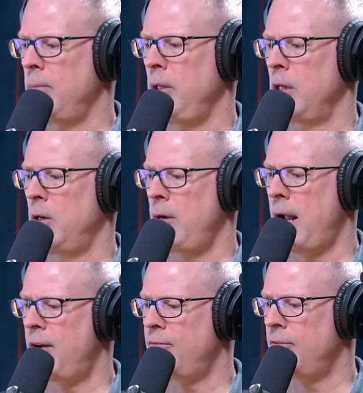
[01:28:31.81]
you know,
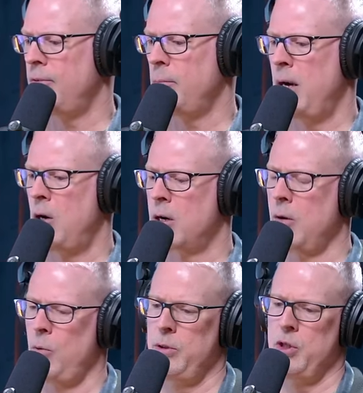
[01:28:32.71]
half of
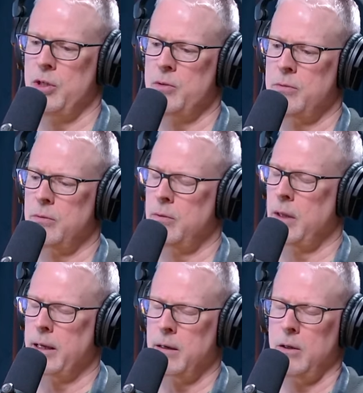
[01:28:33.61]
America would just, like,